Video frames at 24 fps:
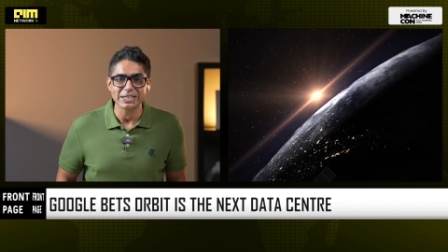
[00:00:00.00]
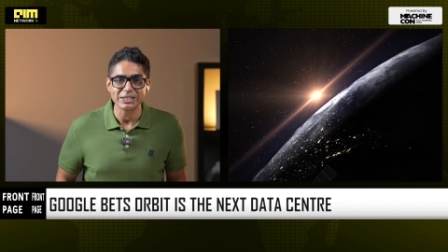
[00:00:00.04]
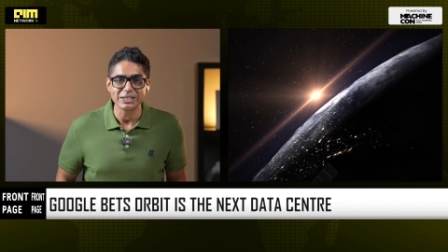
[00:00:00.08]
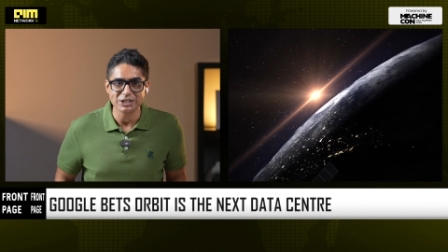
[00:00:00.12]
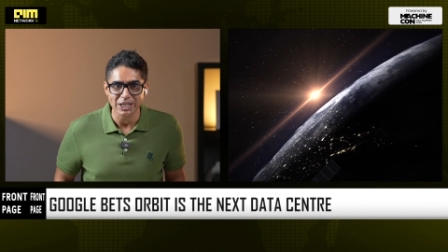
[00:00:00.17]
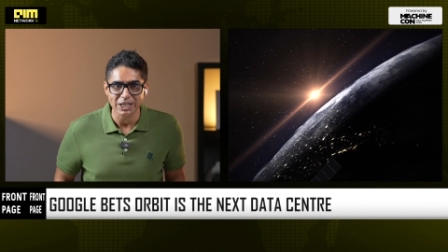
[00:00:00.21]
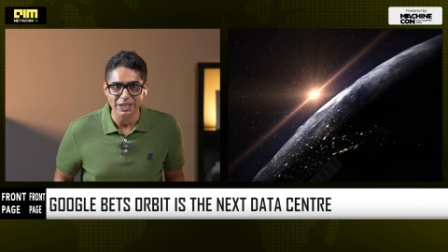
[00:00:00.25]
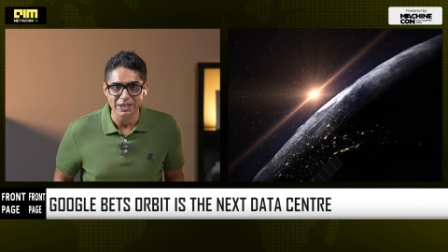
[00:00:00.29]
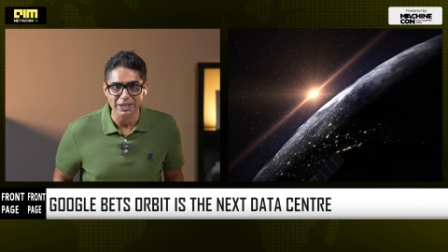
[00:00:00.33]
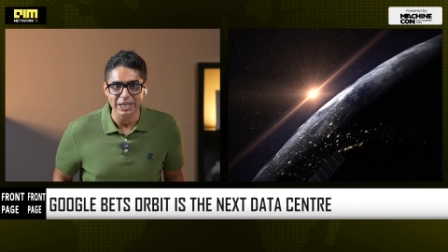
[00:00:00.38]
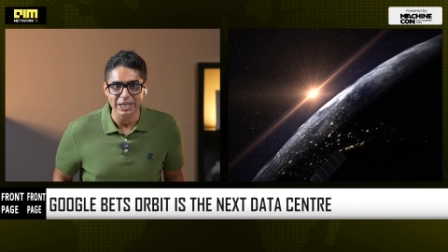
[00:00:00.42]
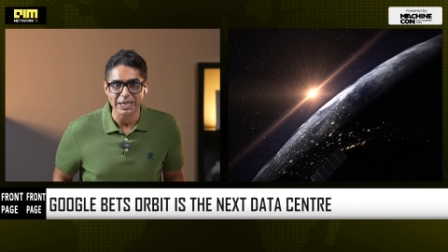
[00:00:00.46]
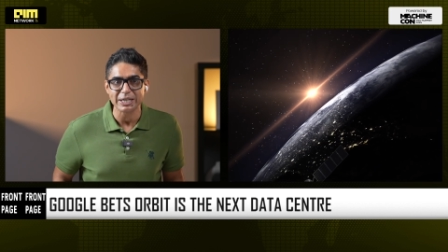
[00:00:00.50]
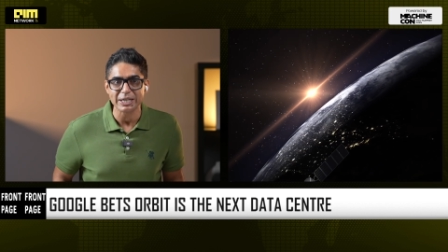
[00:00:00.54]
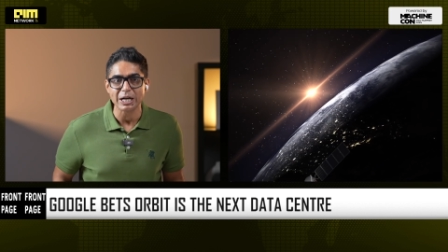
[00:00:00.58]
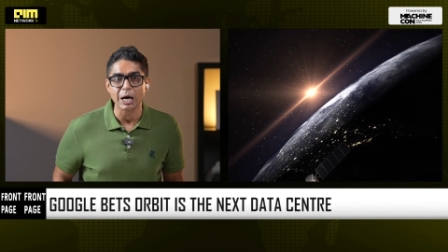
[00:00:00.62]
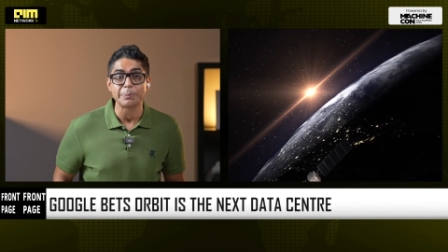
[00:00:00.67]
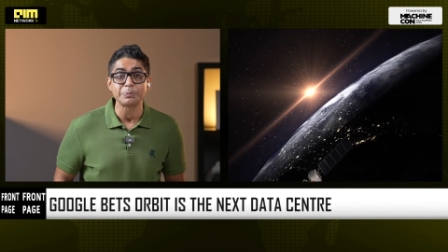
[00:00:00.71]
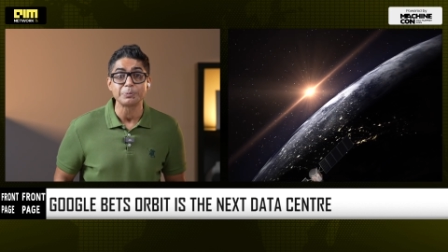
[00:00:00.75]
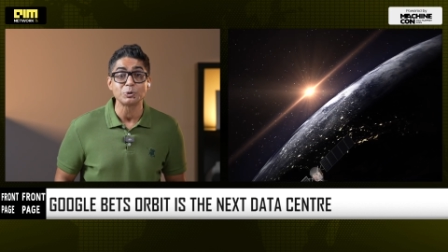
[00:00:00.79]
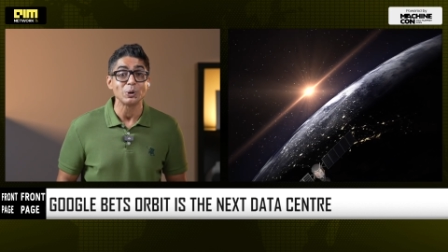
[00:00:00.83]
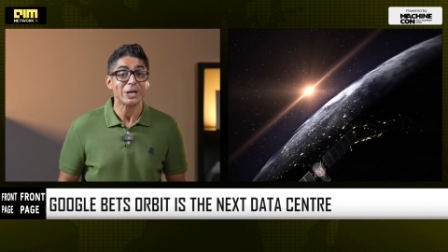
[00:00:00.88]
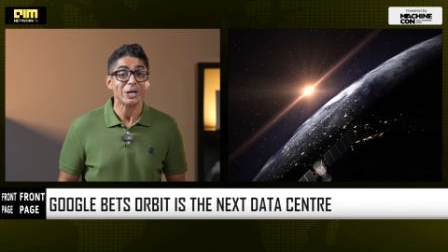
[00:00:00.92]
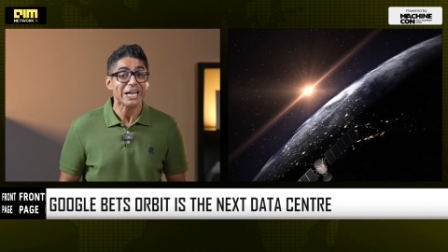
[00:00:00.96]
can generate
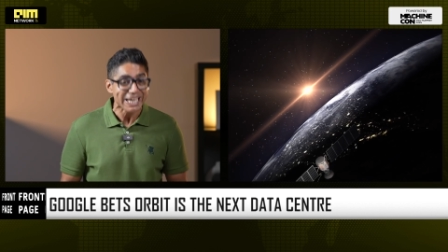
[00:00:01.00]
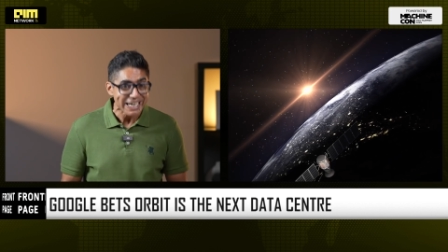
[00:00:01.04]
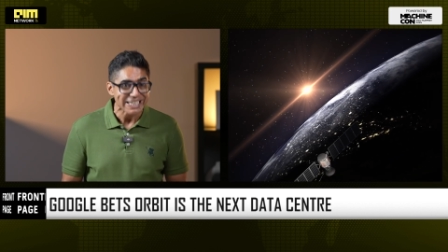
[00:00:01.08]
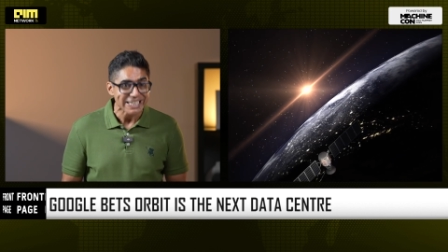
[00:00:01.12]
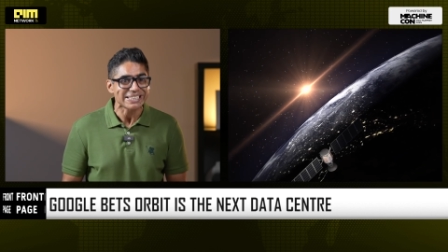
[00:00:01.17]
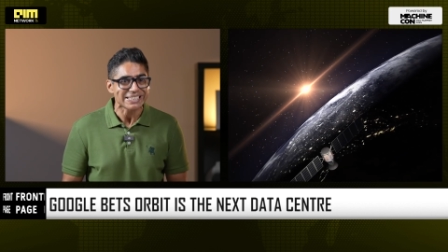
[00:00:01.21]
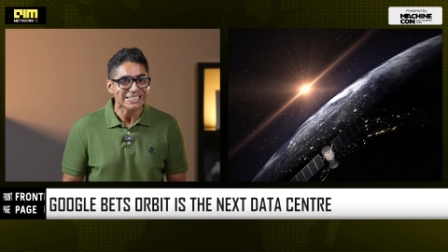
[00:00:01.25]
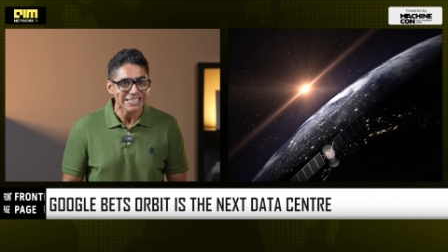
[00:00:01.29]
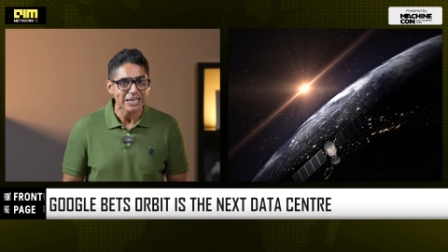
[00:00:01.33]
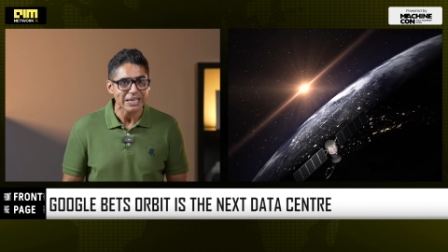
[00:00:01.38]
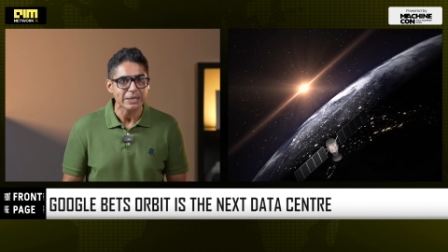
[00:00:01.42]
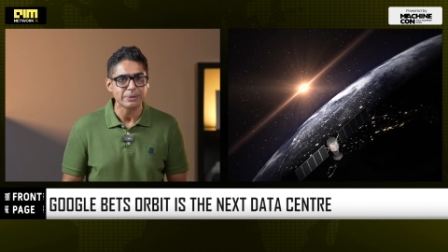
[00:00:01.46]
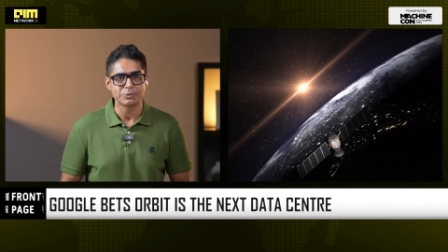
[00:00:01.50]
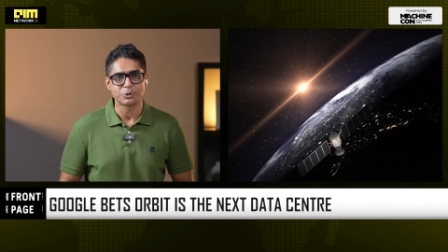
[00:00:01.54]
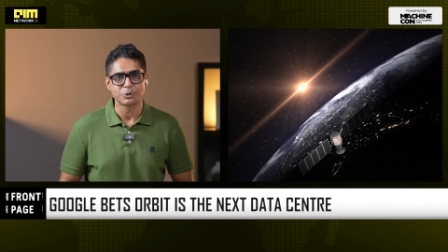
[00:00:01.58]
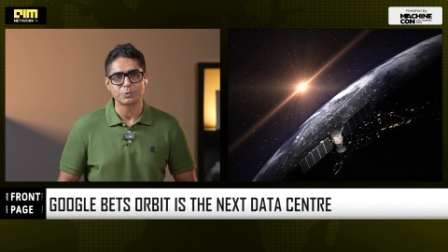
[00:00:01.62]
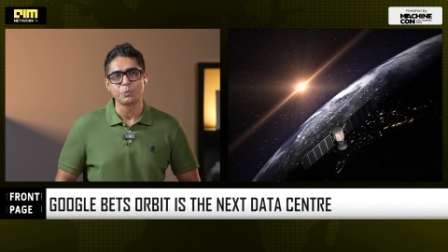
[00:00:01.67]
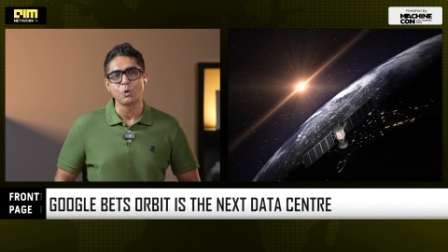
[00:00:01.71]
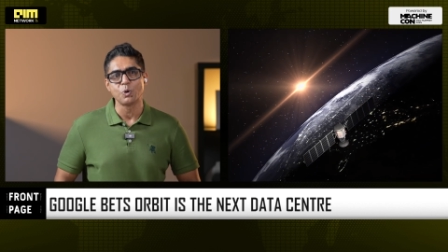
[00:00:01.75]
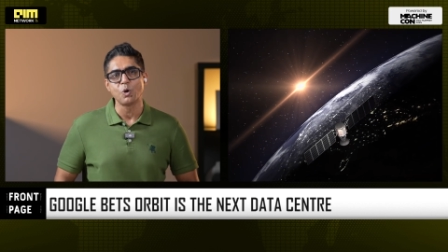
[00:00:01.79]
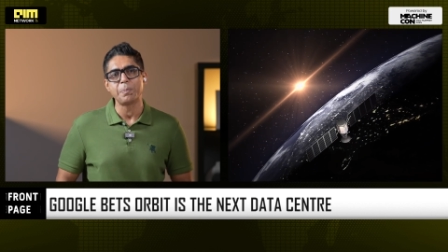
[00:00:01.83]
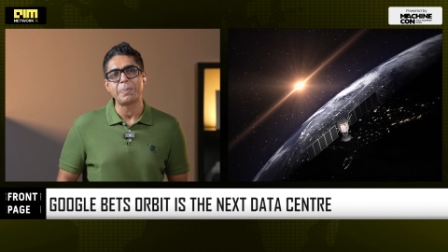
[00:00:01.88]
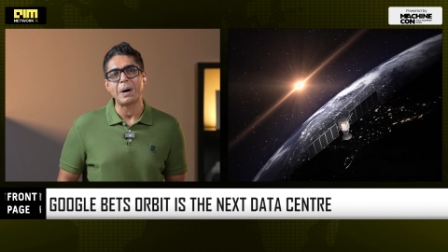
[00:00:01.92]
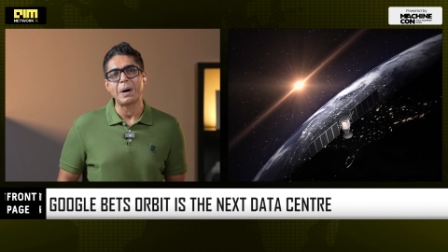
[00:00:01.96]
up to 8
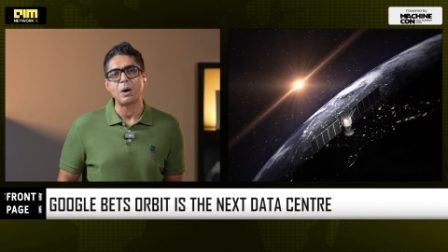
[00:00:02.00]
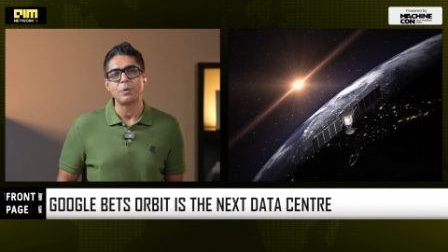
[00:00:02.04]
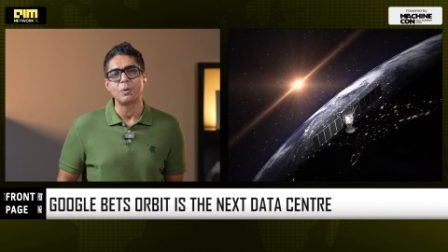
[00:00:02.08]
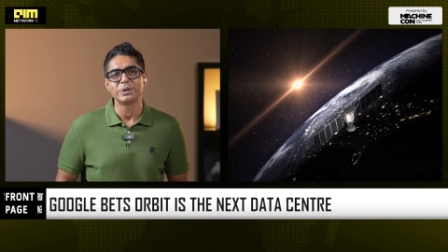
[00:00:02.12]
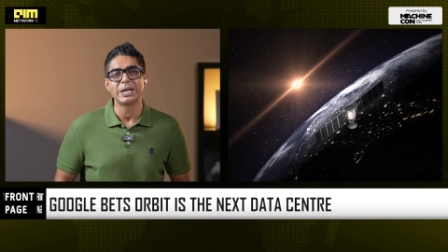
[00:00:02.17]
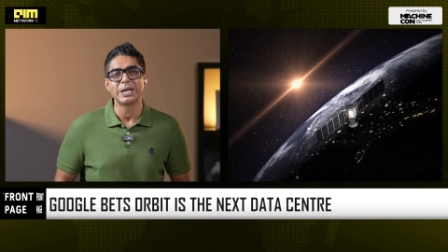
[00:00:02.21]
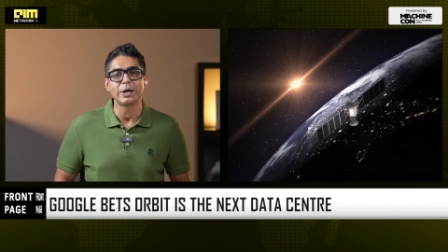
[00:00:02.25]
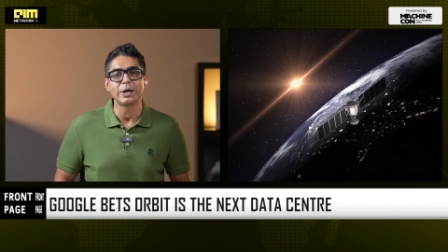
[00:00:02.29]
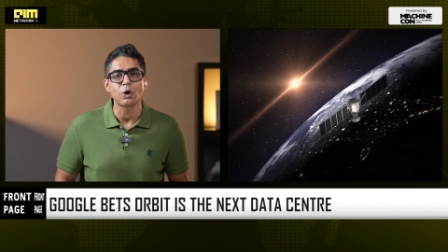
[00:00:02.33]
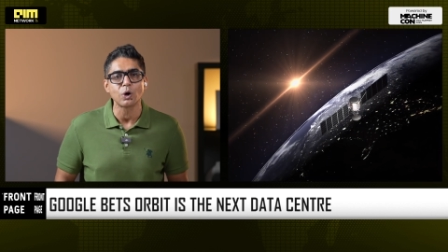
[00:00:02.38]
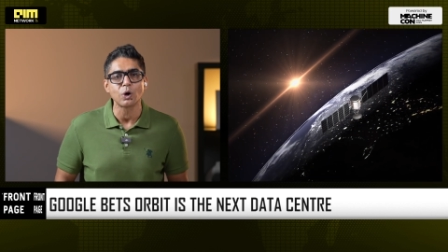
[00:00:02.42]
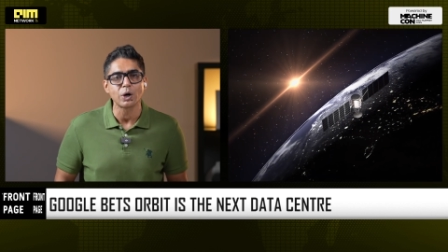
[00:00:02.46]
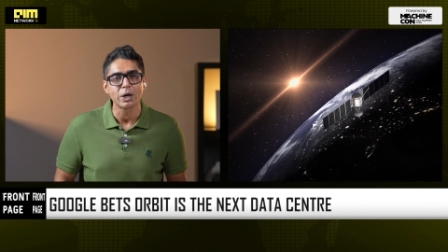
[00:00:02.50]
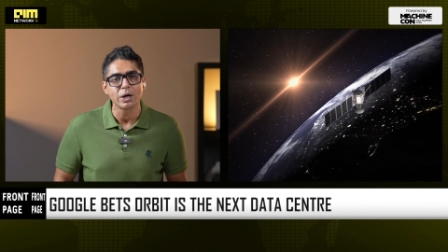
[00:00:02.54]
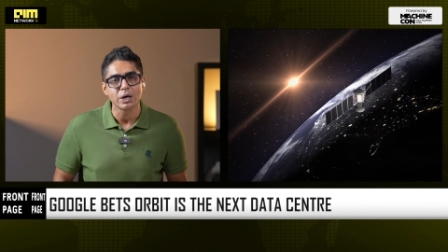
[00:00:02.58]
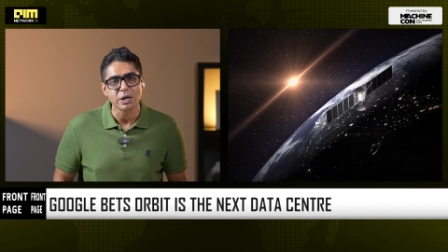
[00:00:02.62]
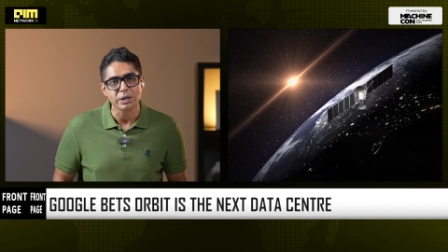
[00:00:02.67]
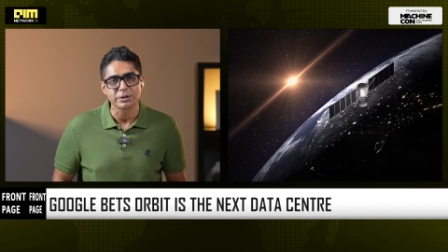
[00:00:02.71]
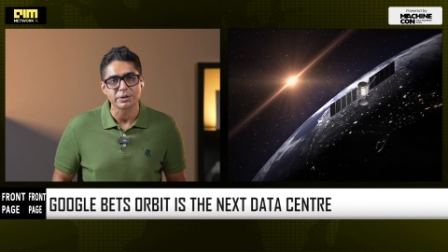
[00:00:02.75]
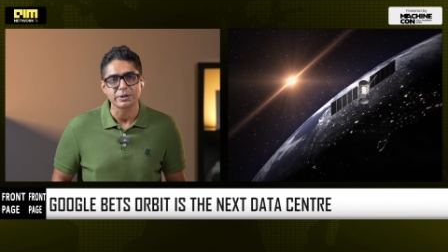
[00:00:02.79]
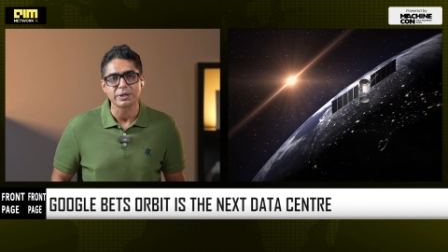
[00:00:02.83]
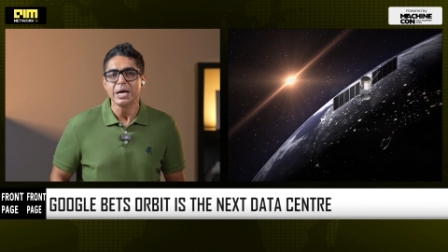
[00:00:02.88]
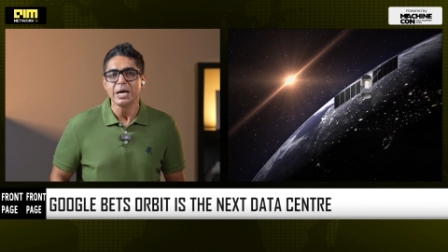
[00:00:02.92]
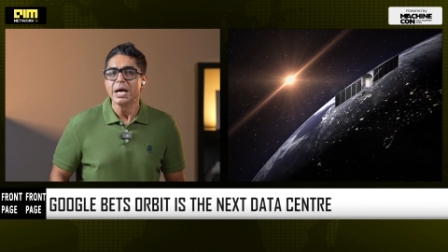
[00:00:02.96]
times more power than on
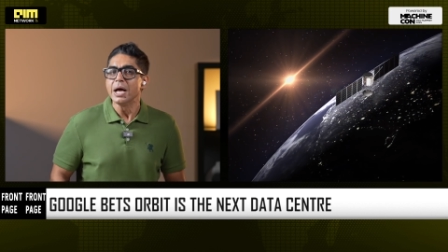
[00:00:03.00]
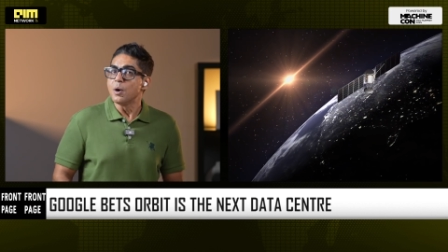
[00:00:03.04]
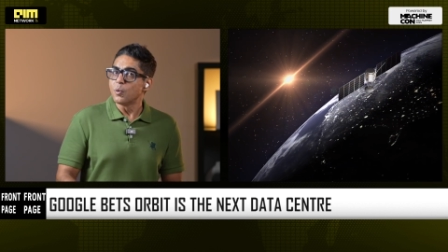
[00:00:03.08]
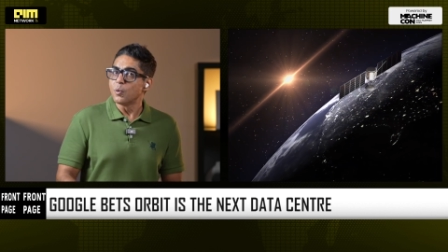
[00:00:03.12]
Earth